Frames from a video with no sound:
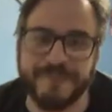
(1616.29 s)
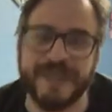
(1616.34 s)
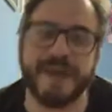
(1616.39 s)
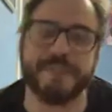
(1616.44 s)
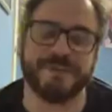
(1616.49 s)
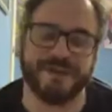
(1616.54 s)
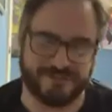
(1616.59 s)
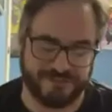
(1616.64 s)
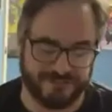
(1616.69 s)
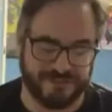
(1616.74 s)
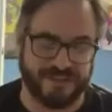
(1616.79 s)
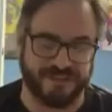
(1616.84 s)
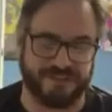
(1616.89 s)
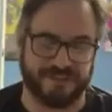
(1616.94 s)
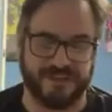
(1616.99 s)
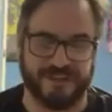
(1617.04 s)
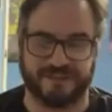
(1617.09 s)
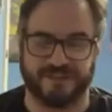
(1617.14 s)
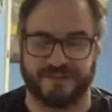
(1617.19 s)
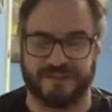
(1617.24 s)
That makes
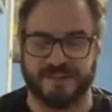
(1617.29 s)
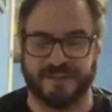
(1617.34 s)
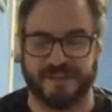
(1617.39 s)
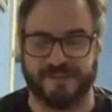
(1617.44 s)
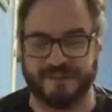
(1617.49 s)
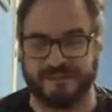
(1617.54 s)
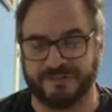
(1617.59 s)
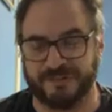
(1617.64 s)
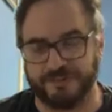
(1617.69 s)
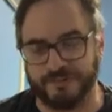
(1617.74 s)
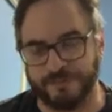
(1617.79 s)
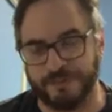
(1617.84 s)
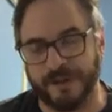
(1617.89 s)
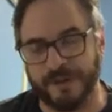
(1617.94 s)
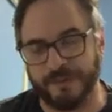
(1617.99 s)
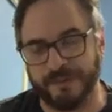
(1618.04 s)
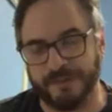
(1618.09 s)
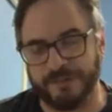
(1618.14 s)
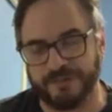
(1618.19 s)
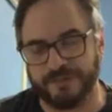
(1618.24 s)
sense, actually. That makes sense.
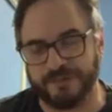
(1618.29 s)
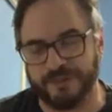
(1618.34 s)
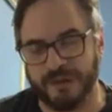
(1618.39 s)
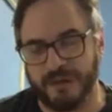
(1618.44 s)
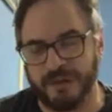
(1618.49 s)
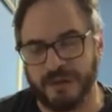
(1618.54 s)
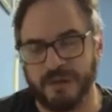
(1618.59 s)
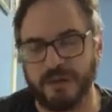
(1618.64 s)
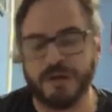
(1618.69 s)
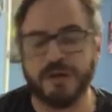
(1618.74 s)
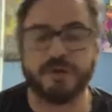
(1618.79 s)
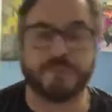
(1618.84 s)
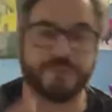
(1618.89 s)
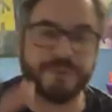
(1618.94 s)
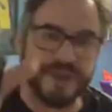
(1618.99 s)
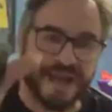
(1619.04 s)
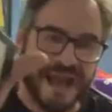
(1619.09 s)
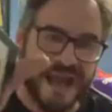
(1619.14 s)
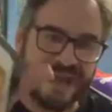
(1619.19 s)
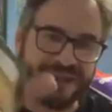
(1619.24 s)
Spider-Man we saw.
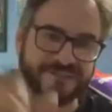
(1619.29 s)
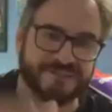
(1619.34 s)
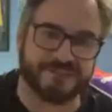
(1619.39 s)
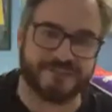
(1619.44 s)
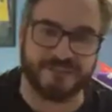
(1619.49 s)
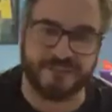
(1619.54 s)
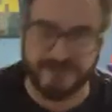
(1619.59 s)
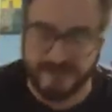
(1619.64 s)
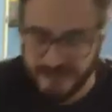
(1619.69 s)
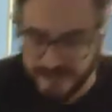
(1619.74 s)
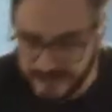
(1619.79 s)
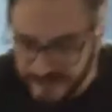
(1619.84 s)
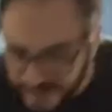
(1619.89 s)
Reactor.